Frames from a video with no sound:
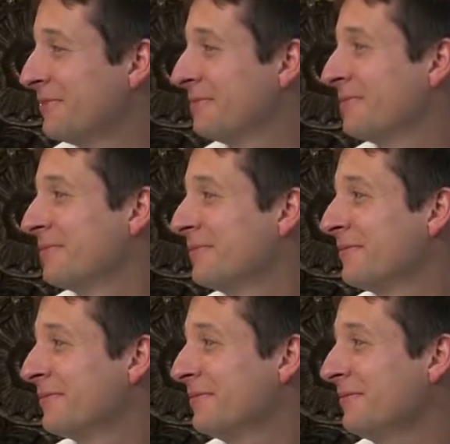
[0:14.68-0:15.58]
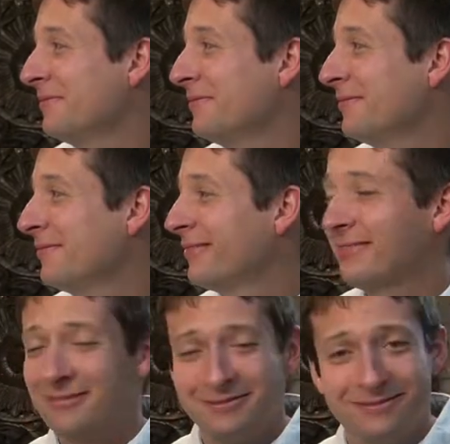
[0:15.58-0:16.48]

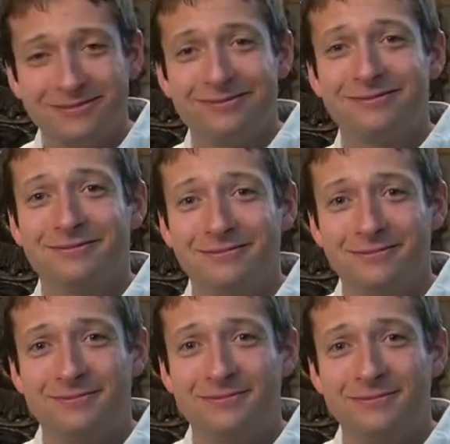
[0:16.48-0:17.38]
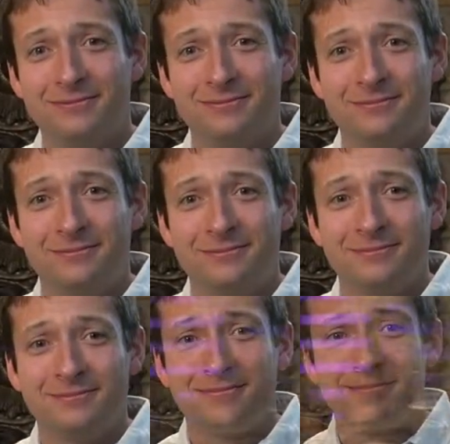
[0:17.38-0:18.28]
No words are spoken by the person on screen.